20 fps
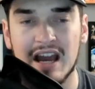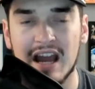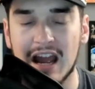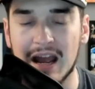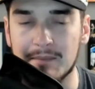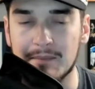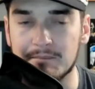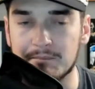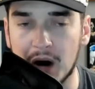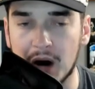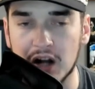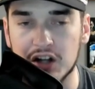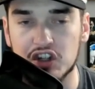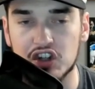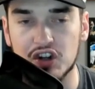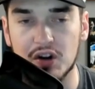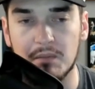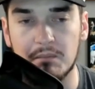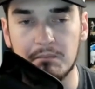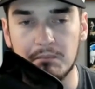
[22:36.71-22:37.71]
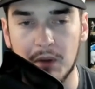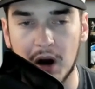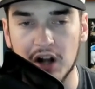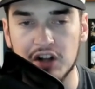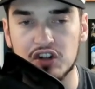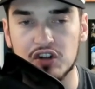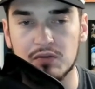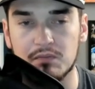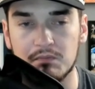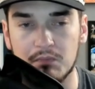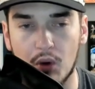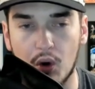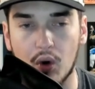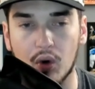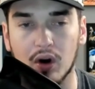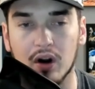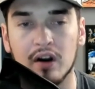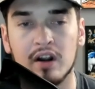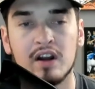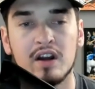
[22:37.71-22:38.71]
and much, much
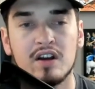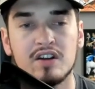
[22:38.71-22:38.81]
more.